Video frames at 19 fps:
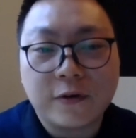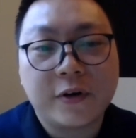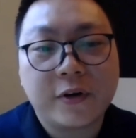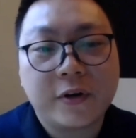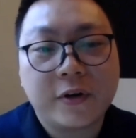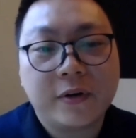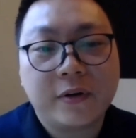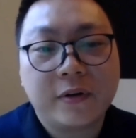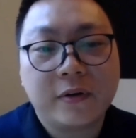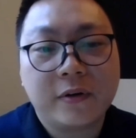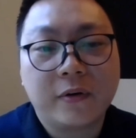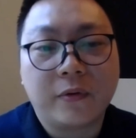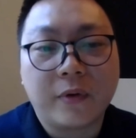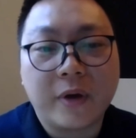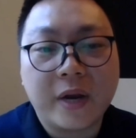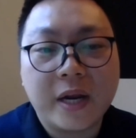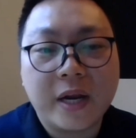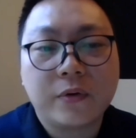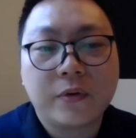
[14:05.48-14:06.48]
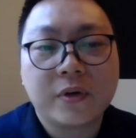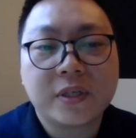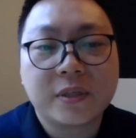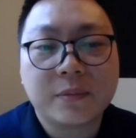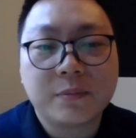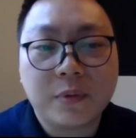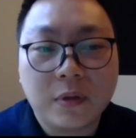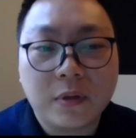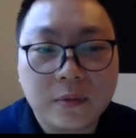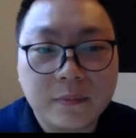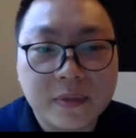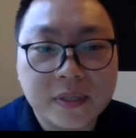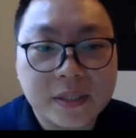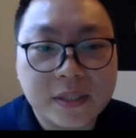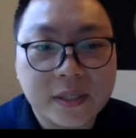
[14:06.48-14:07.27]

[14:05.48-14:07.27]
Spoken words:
offered Grey Lord